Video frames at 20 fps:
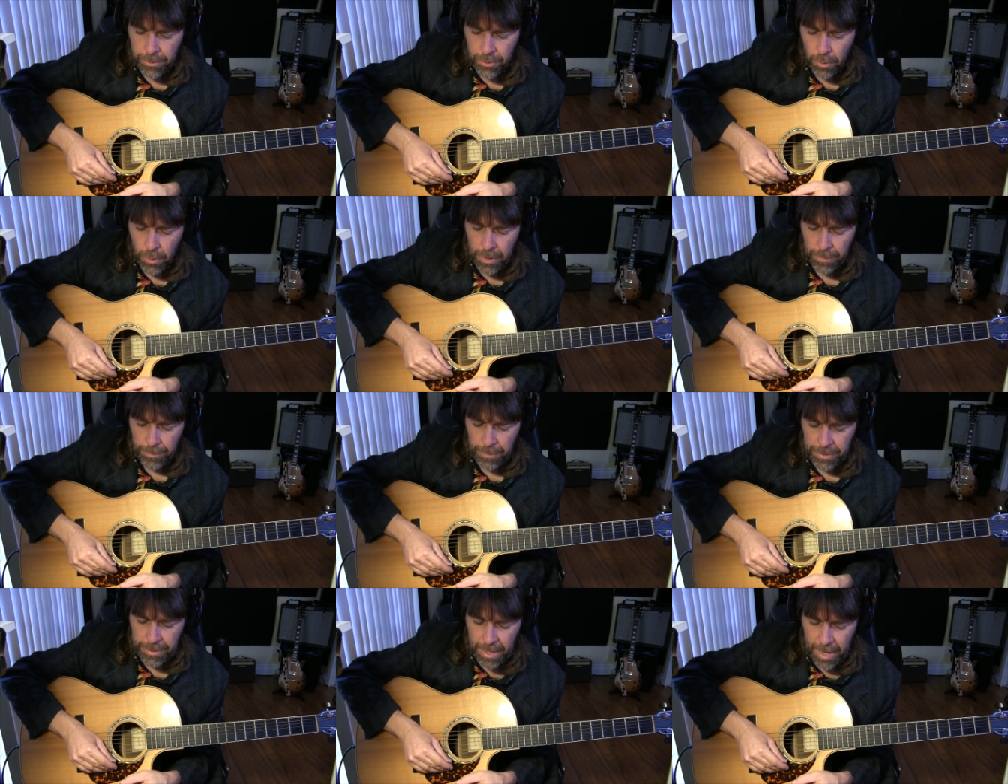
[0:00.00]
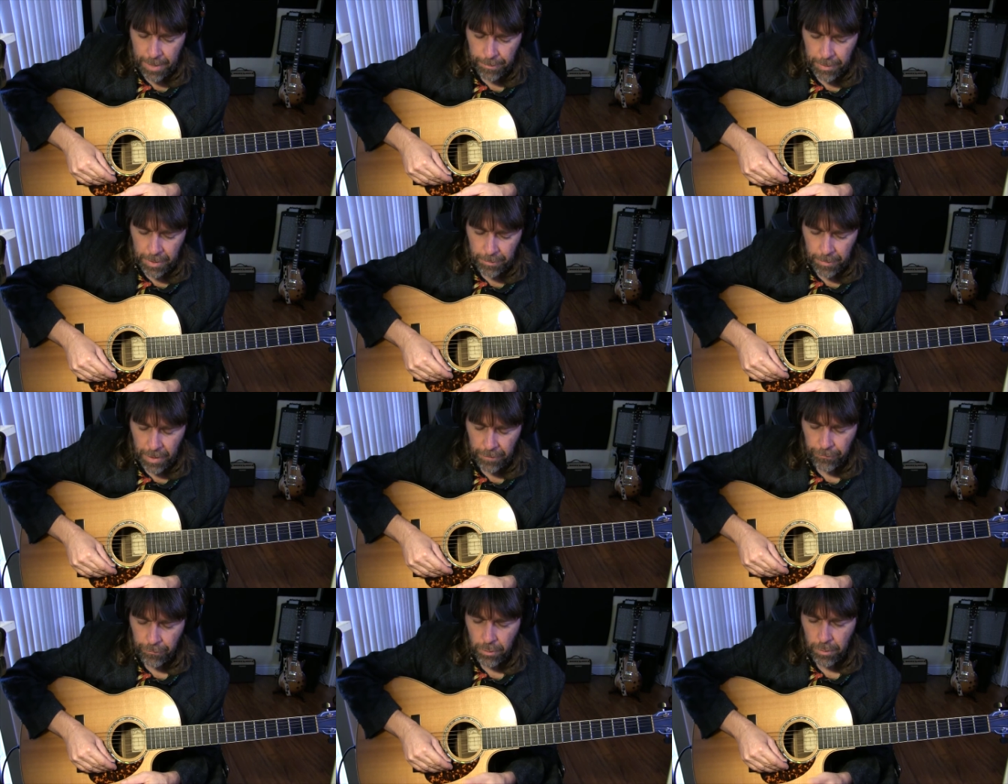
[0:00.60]
So I'd be tapping
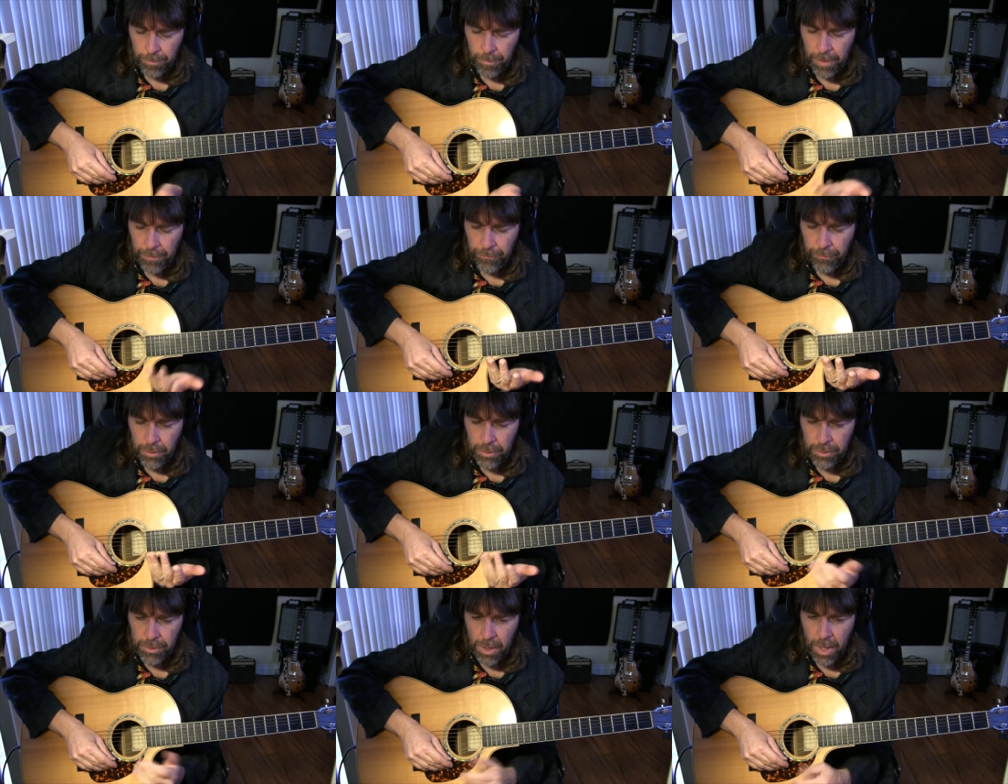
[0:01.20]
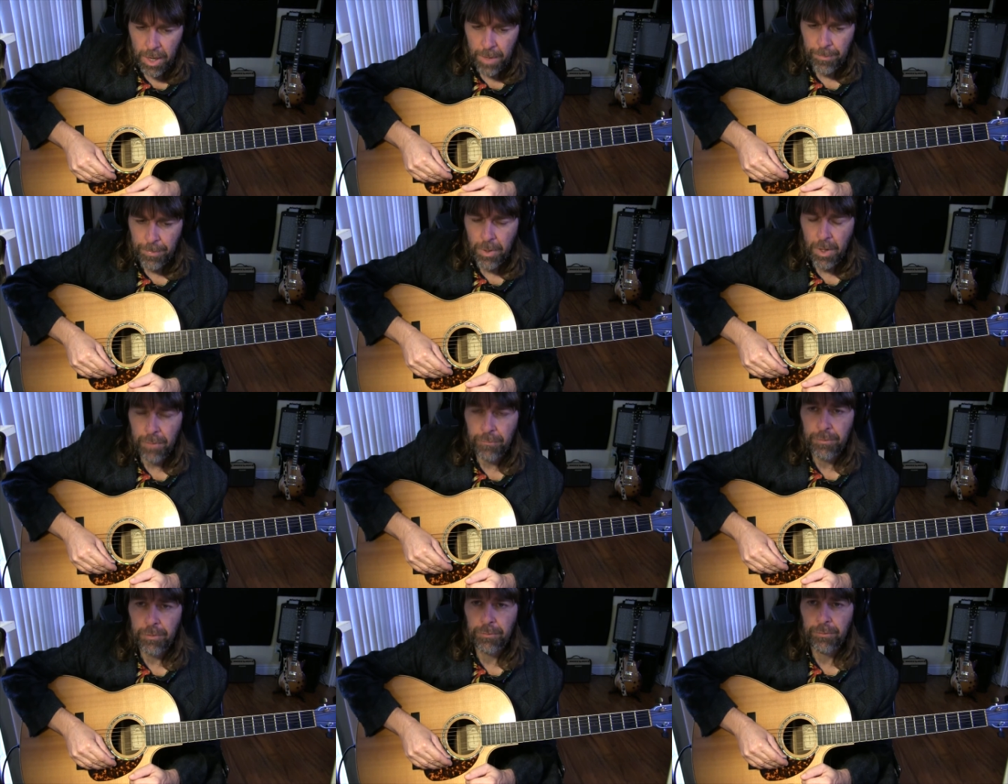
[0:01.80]
my foot's up
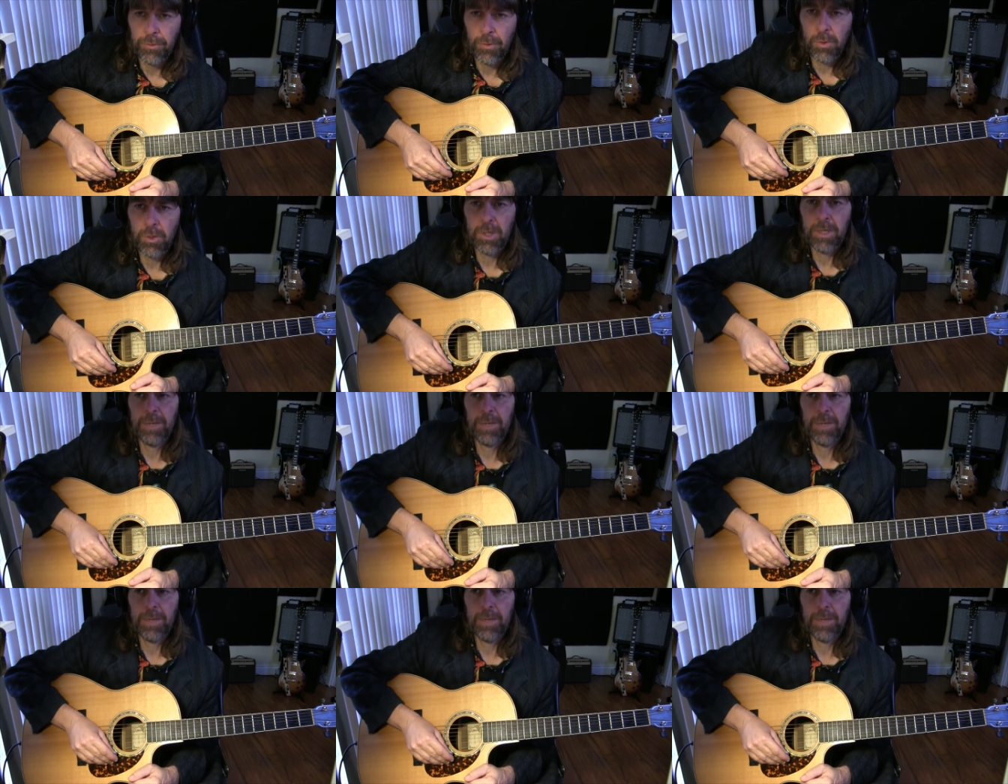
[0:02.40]
off the floor,